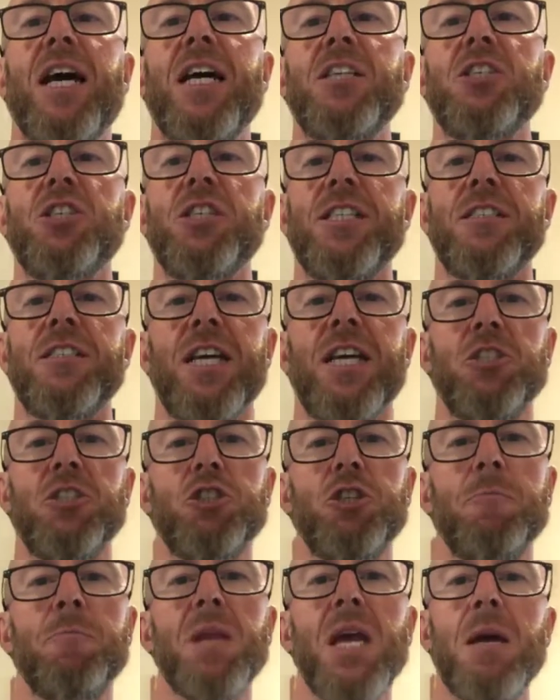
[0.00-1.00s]
and you will
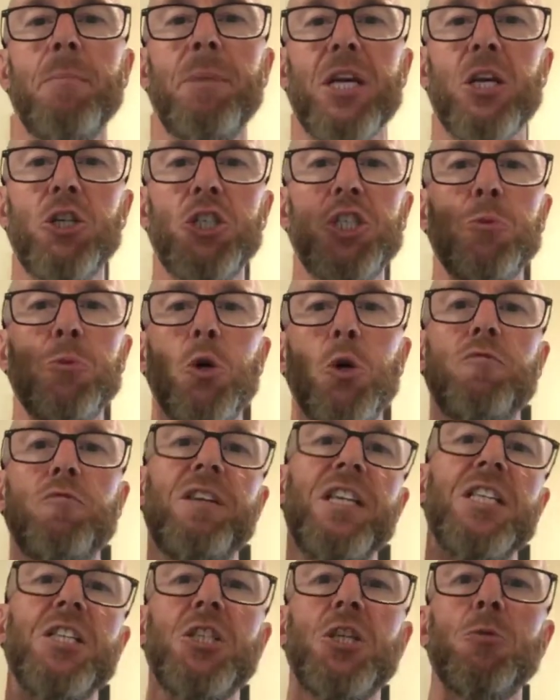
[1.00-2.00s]
know about an
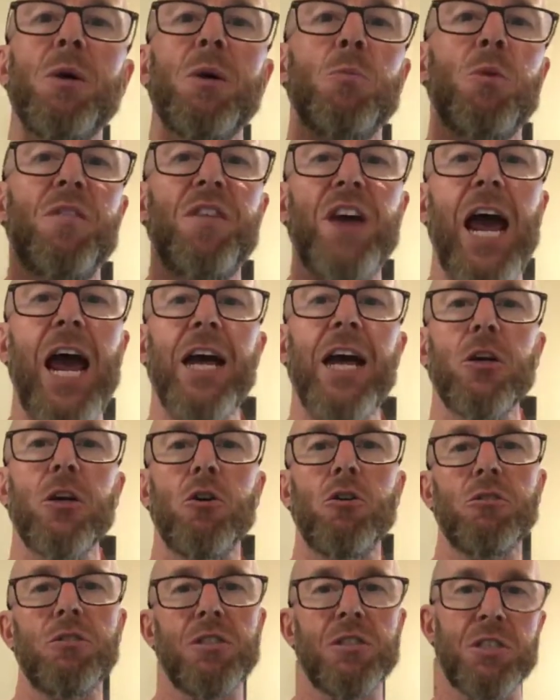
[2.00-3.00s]
implementation intention
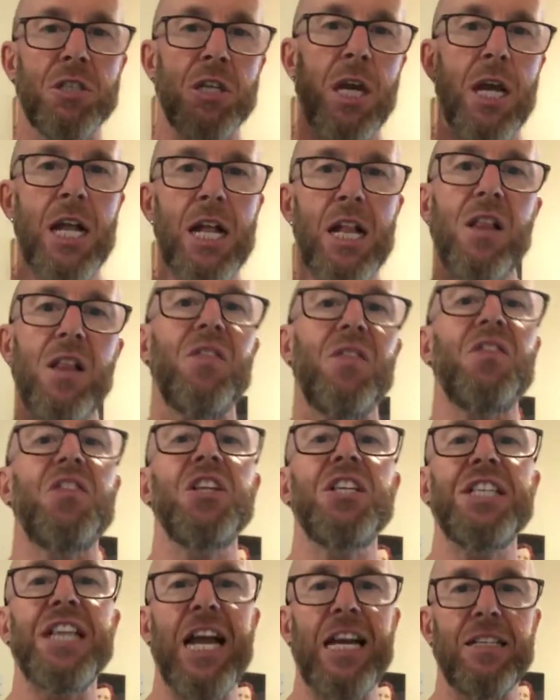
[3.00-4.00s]
because you already
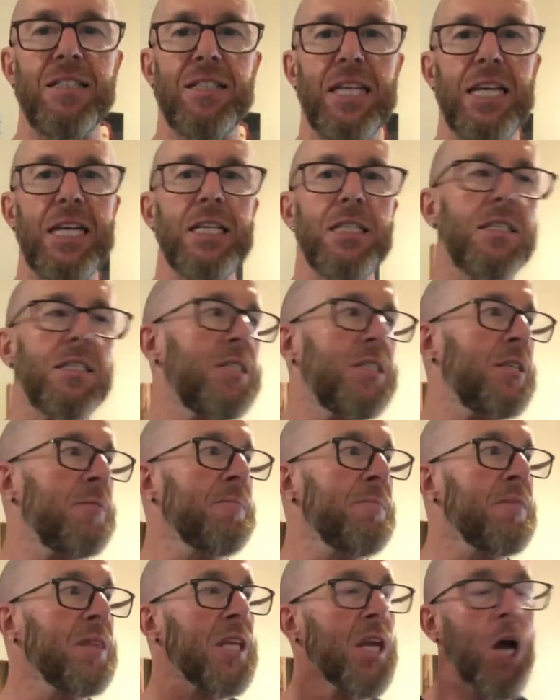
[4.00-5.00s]
do it with
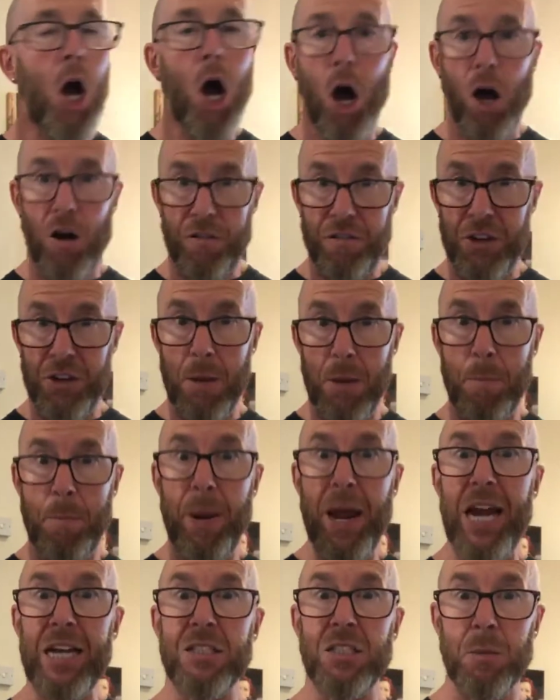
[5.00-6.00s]
haircuts, the
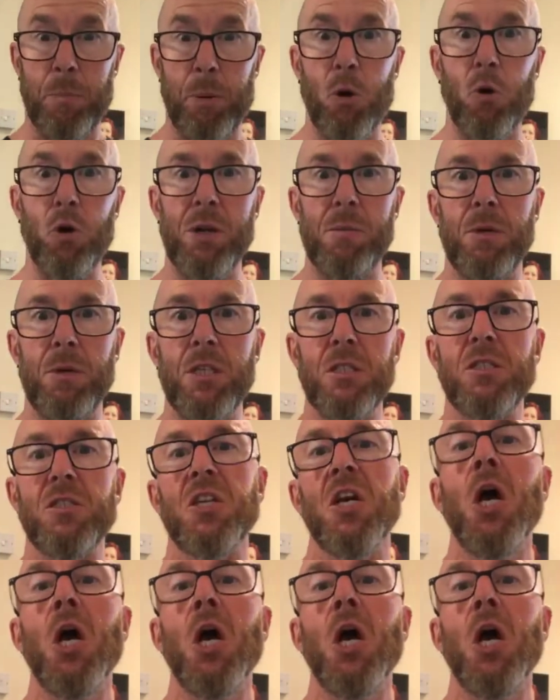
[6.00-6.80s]
dentist,